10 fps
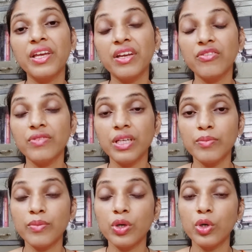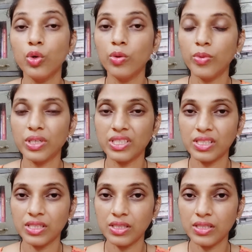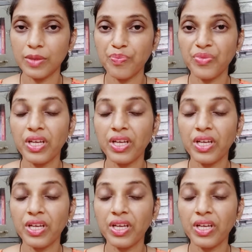give them low potencies.